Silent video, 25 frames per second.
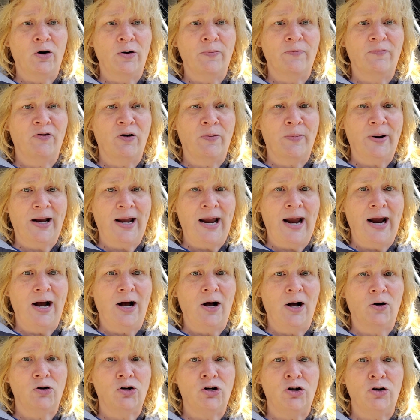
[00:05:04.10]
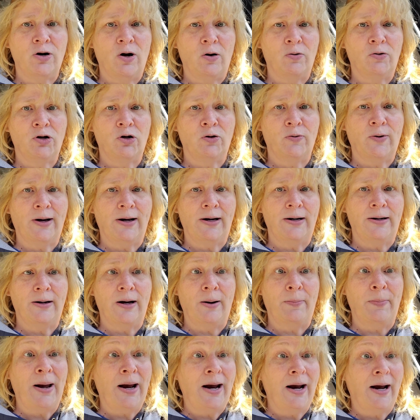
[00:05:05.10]
them from a couch, to a
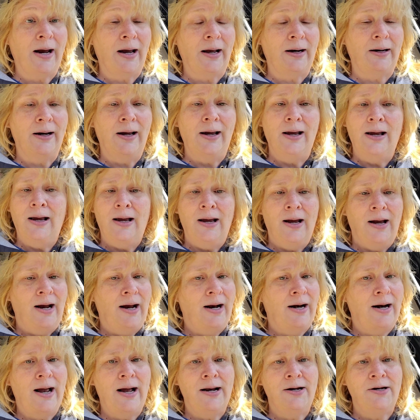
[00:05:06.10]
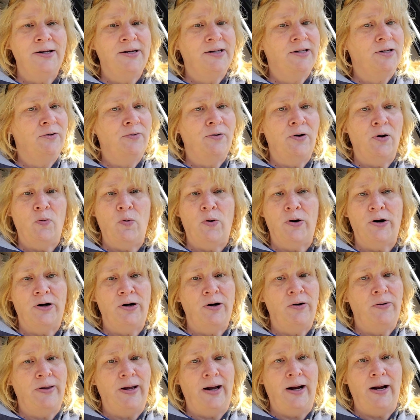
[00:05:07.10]
bed. And I just do not want to
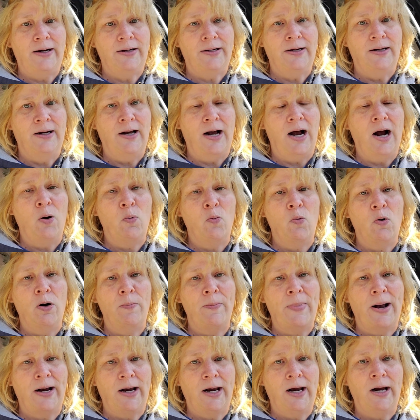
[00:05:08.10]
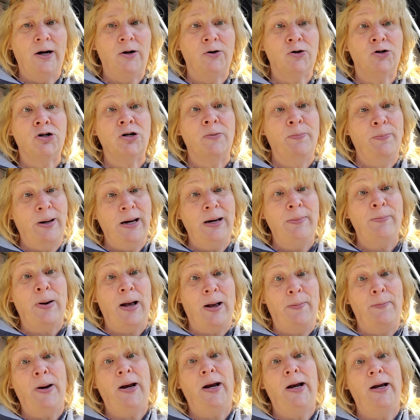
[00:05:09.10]
do that. I want my couch to be my
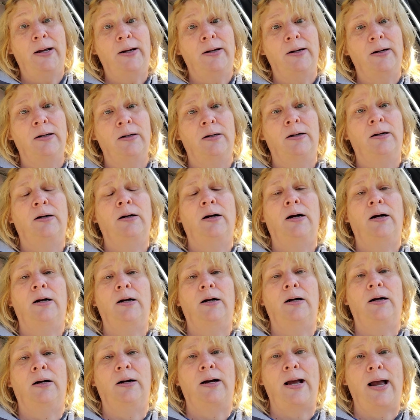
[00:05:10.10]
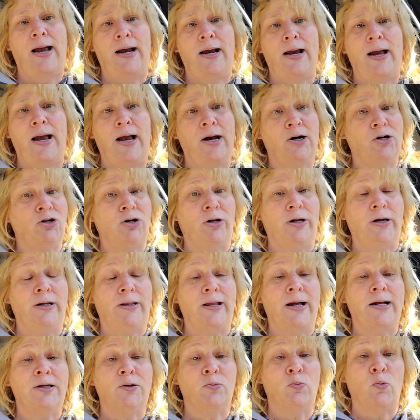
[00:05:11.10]
bed. Actually,
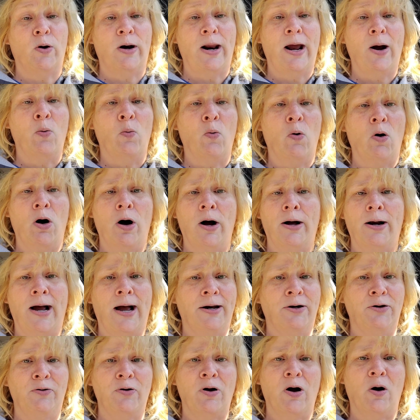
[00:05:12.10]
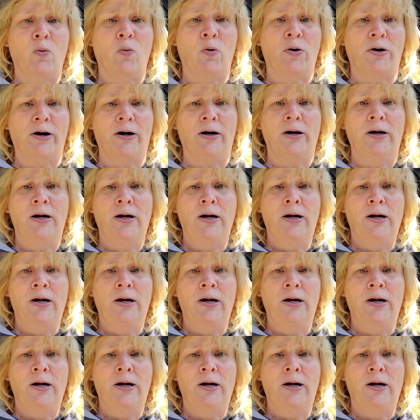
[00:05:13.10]
that's what I want. I do not want